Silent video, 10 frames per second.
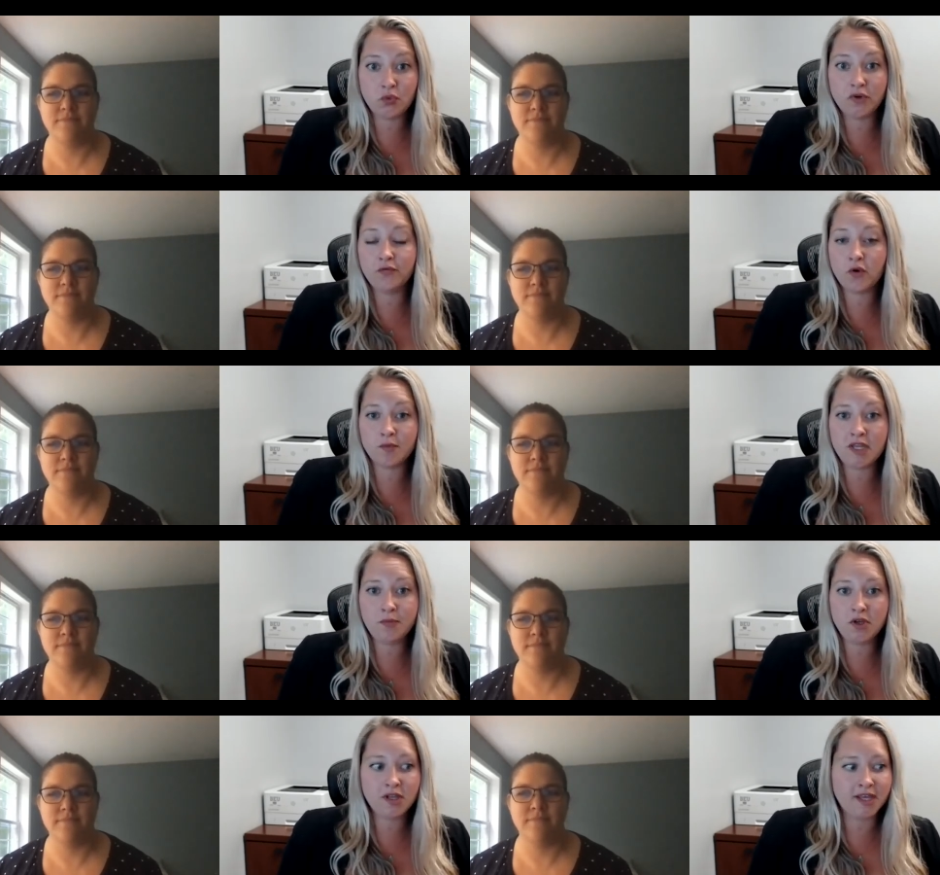Speaker 1: to you and four
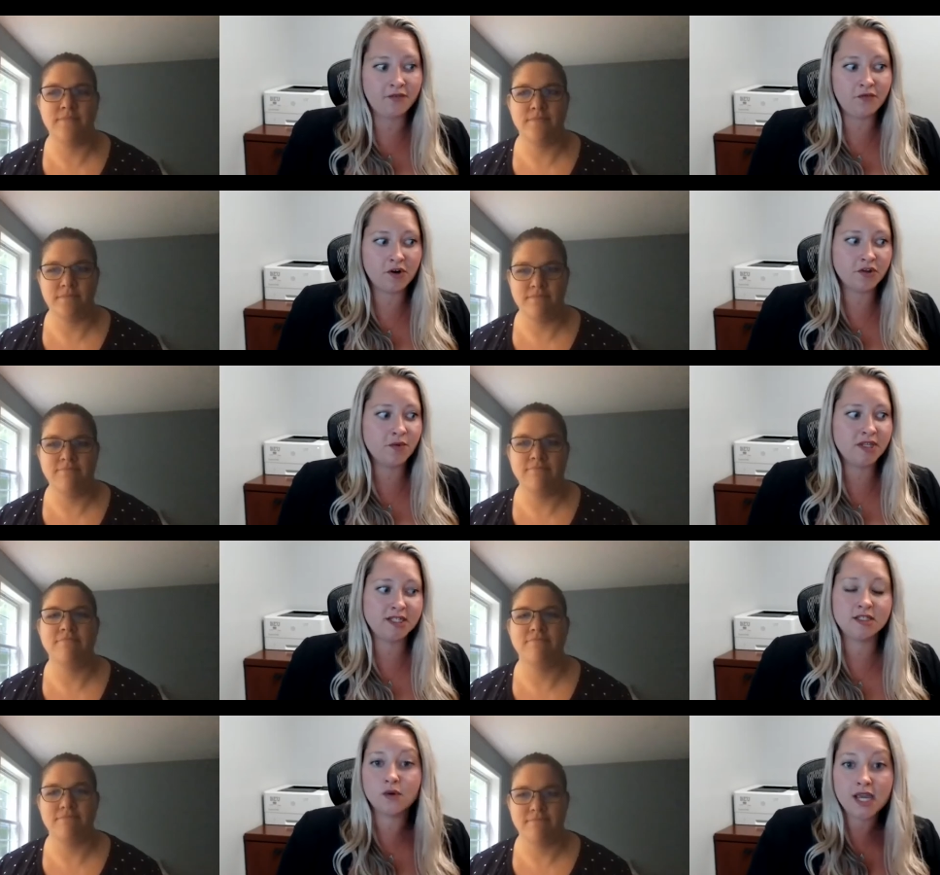people. And if you're the one
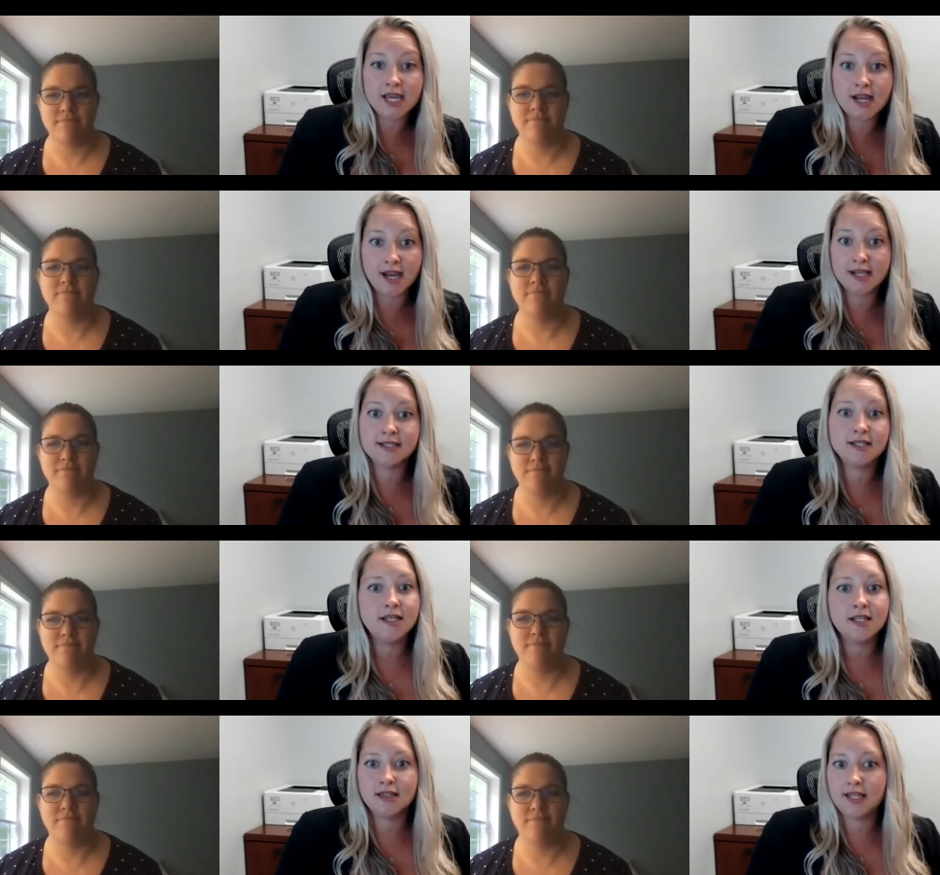that says, okay, guys,
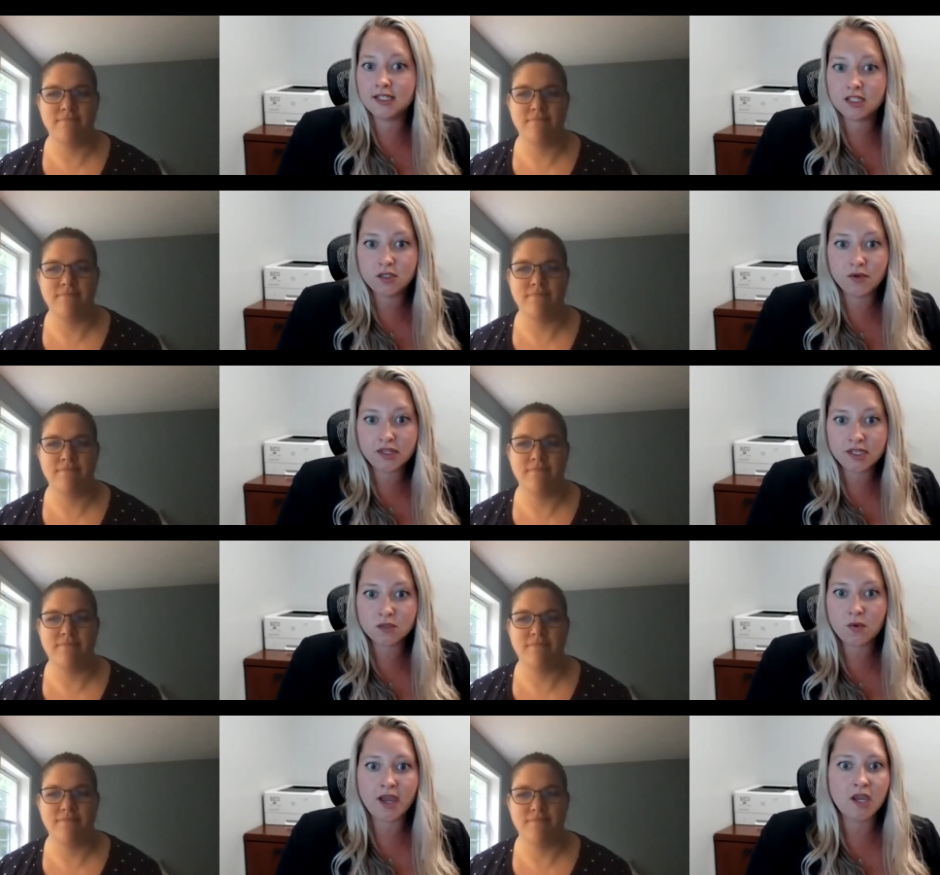let's do it
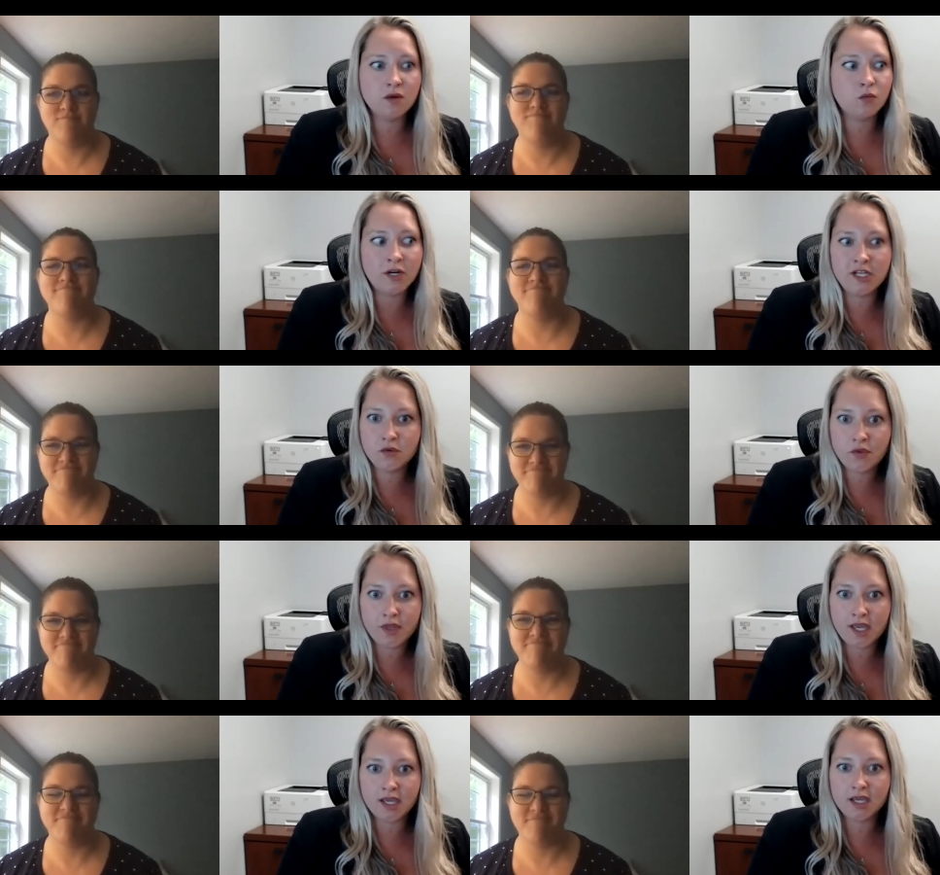this way. What do you
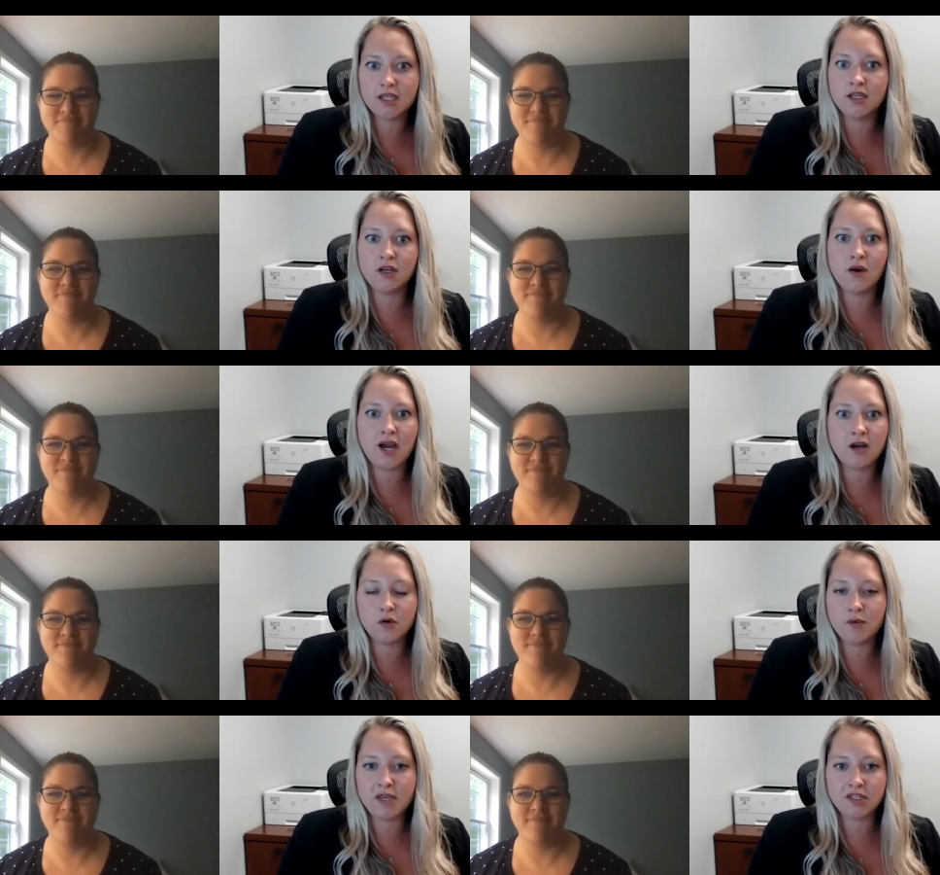think? You know,
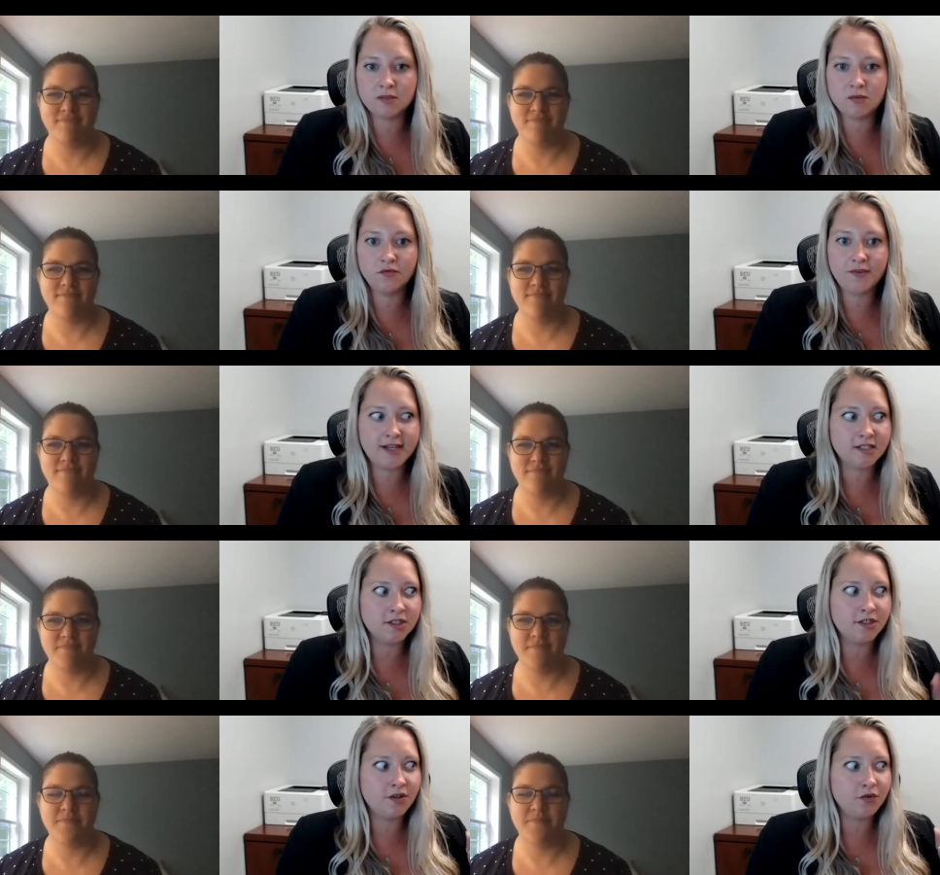how can we make this move
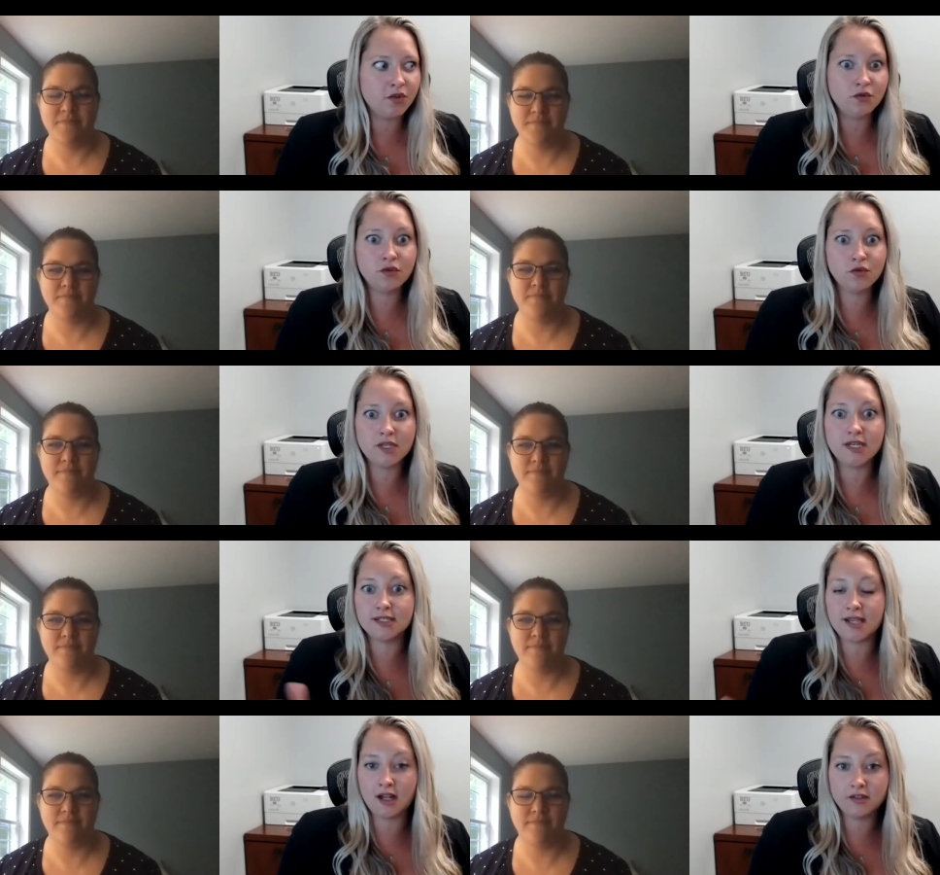faster? You know, you do
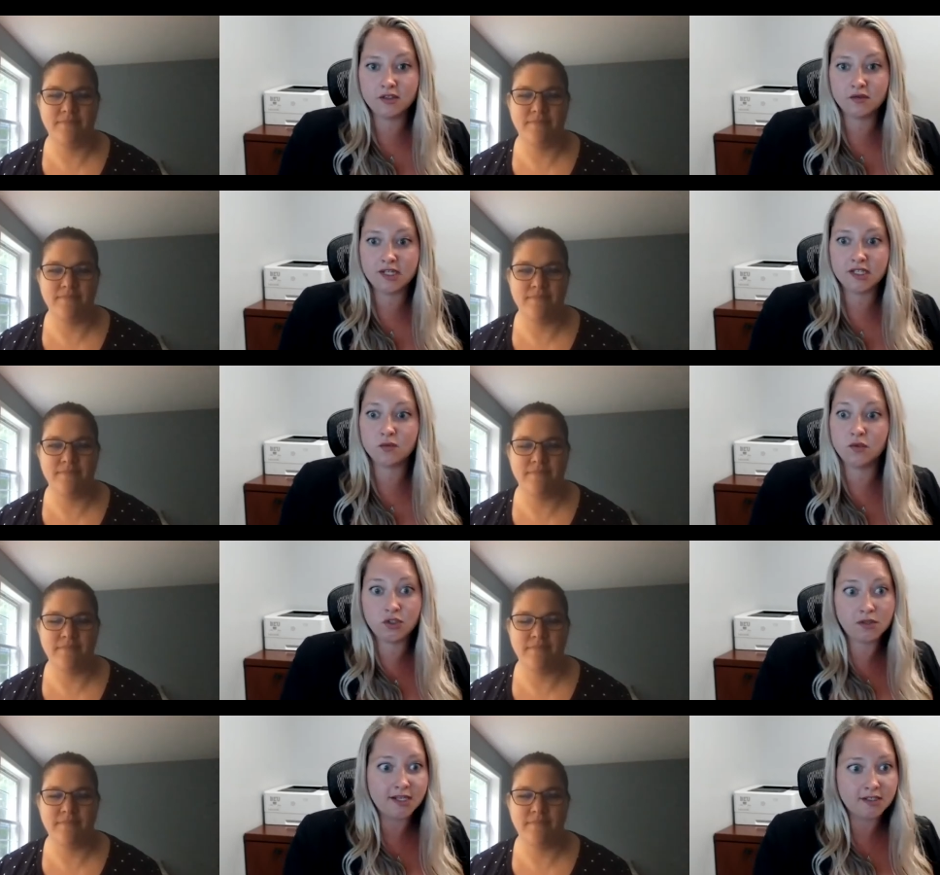this, I'll do this.
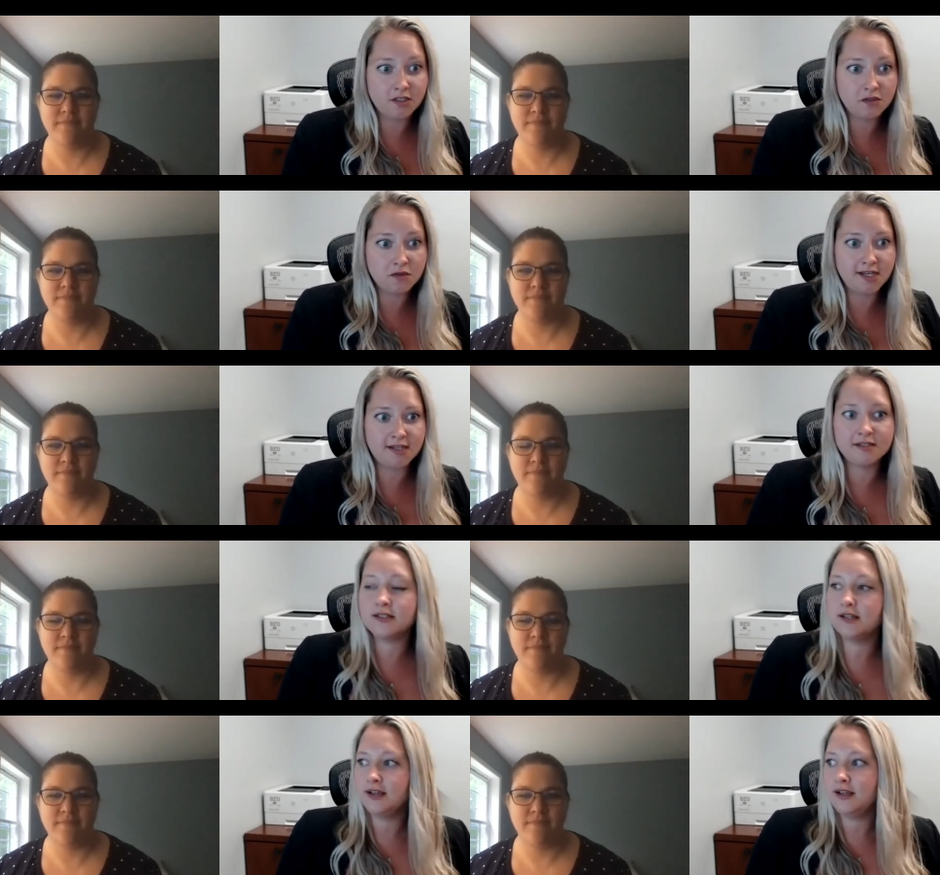Would you like to do this?
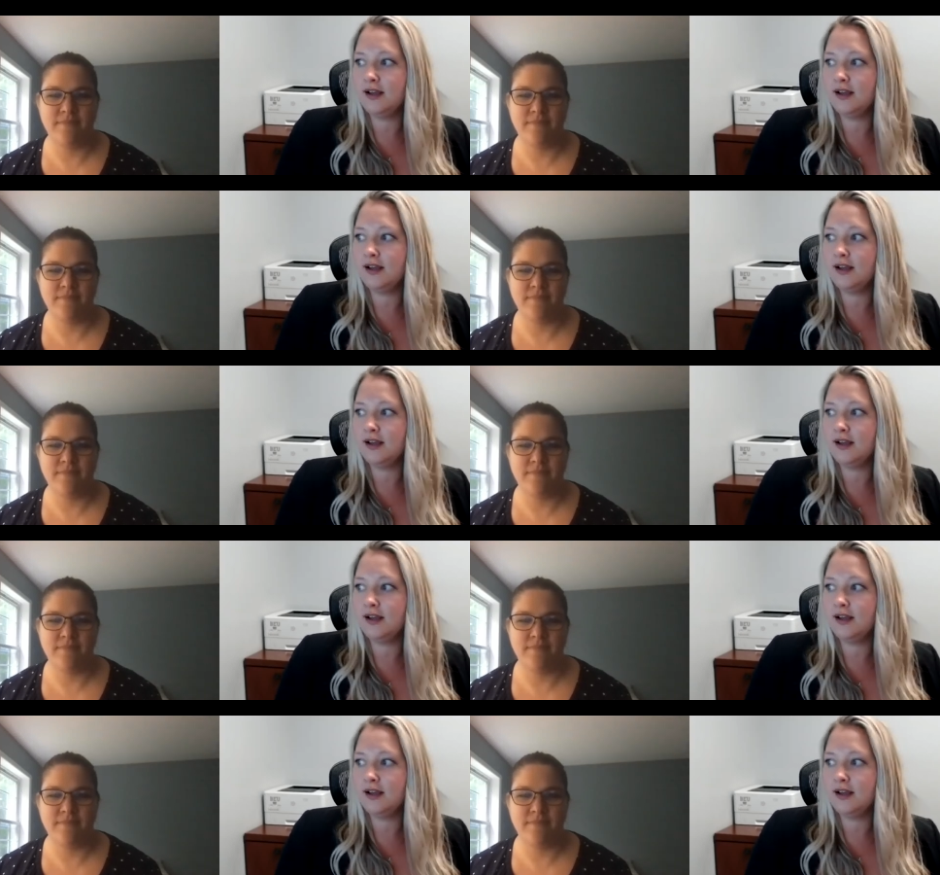